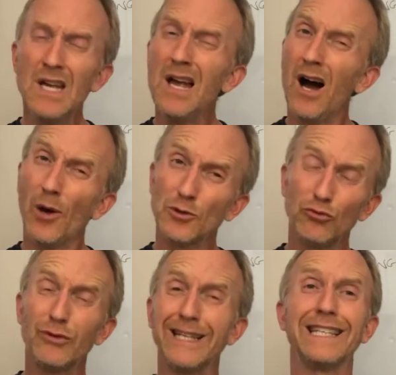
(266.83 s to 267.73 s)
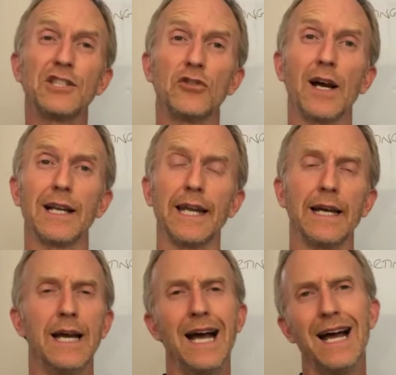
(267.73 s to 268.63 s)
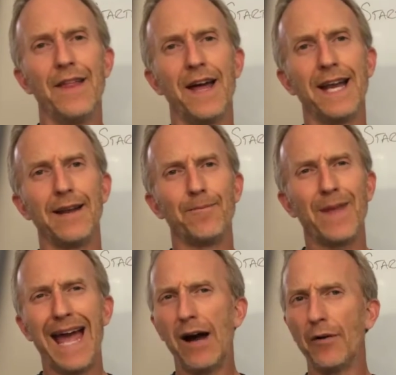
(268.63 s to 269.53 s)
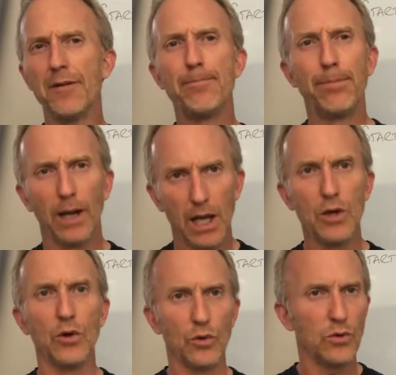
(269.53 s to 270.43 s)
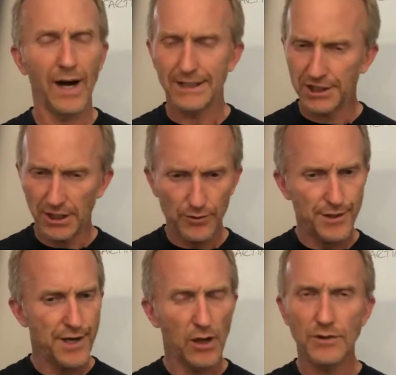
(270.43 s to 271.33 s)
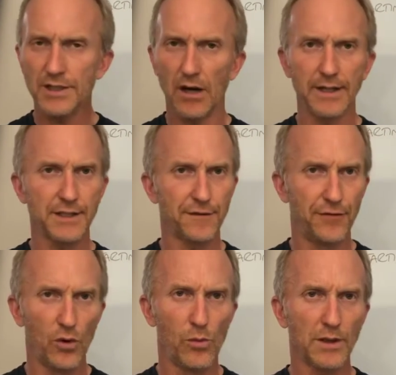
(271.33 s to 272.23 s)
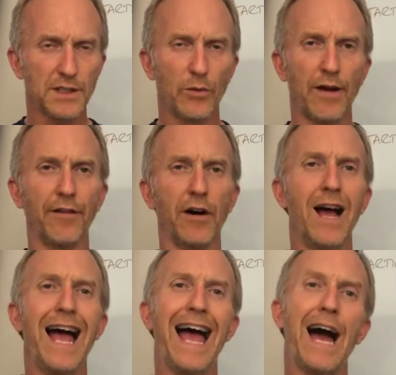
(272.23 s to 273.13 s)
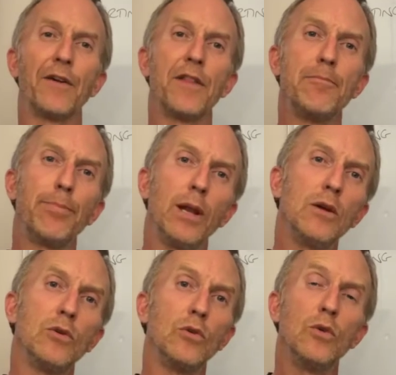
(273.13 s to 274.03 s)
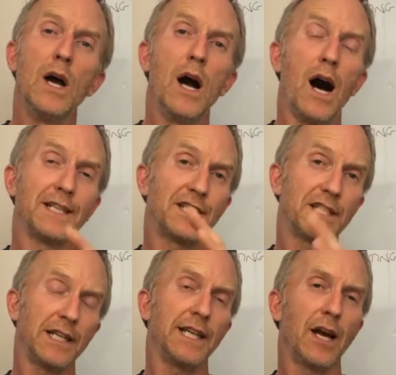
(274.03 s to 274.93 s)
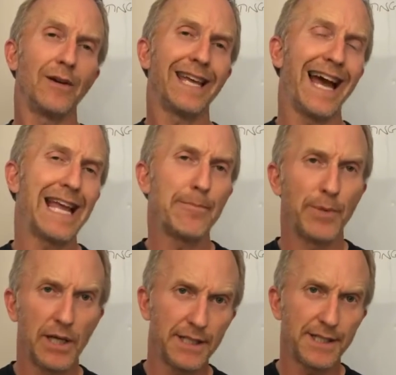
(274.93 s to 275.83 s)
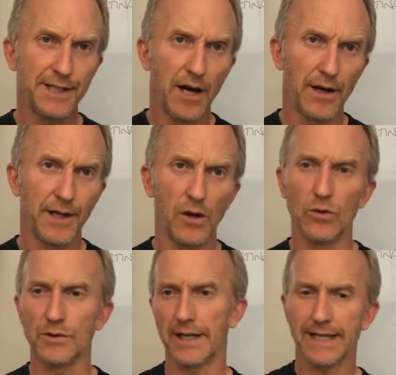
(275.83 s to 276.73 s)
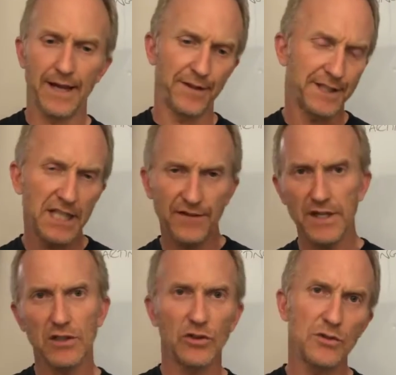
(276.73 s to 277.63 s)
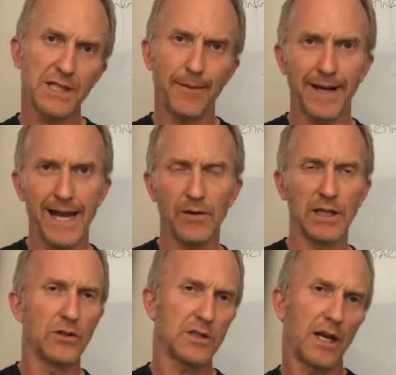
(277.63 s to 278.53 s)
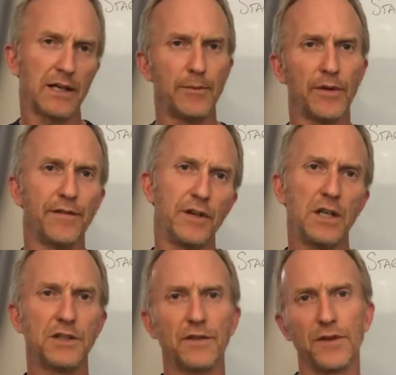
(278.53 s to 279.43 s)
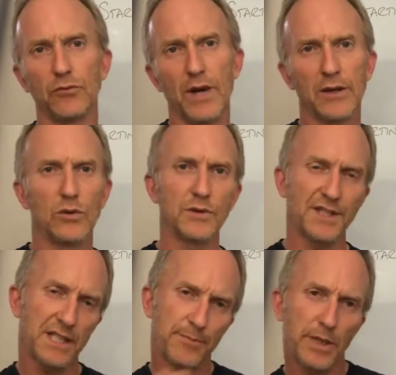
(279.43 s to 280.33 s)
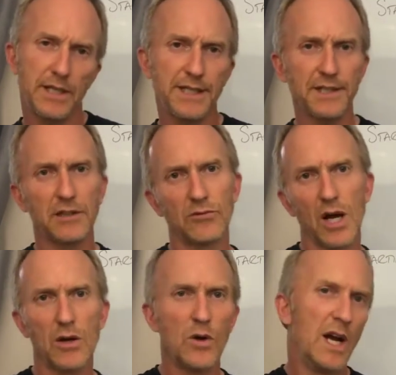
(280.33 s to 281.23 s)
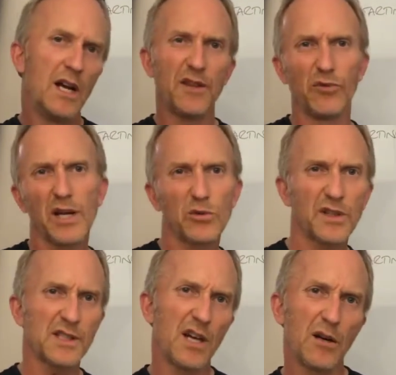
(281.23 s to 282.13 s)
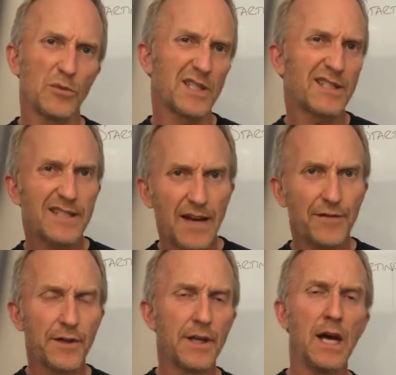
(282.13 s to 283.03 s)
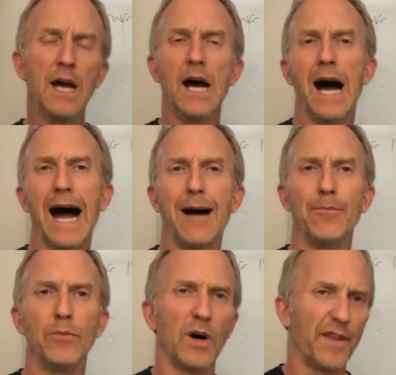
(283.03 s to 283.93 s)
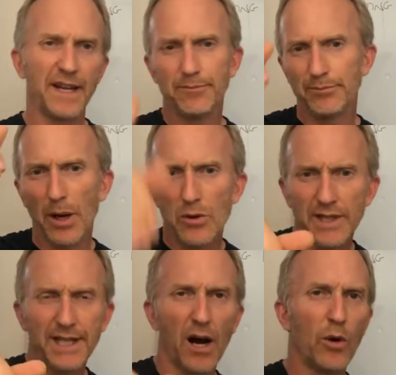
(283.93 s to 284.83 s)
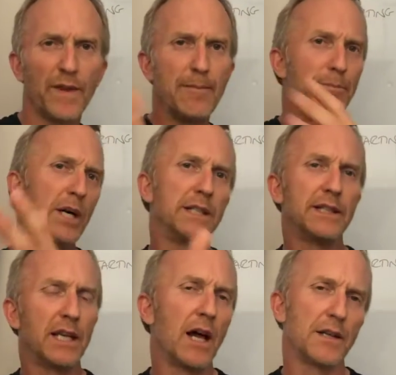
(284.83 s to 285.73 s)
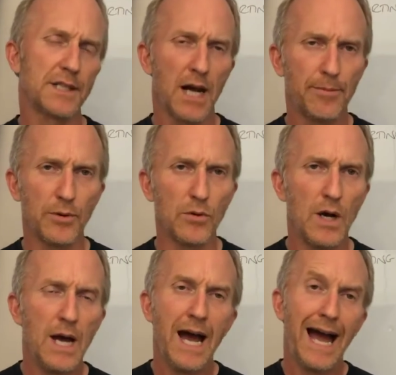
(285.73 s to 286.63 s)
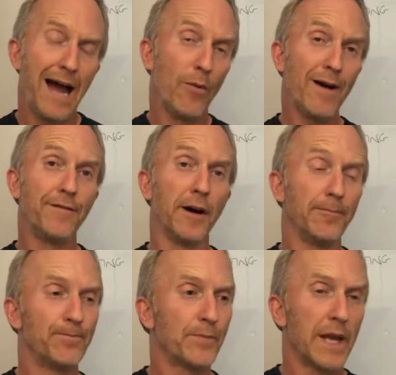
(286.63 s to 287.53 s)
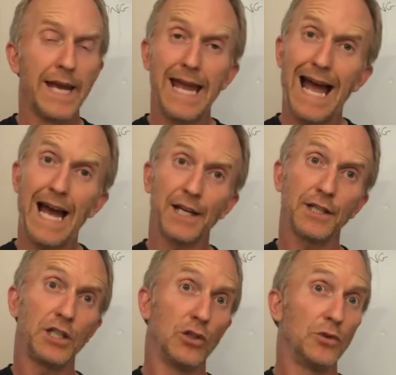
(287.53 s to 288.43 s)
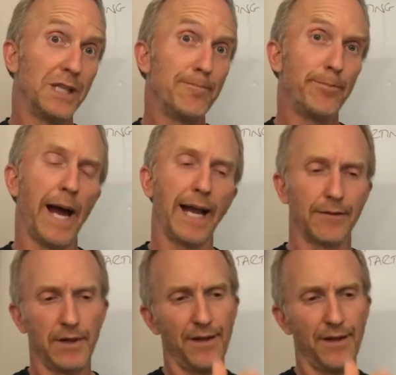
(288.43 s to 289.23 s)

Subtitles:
I was really struggling. Then out of the blue, I showed no signs of form whatsoever. Out of the blue, I suddenly go and get 8 birdies in 9 holes. I get the TV crews coming out. It looks like I'm on the verge of the record, 6 birdies in a row. The record at the time was 7. I then bogeyed a hole and then birdied the last couple. However, it had a huge impact.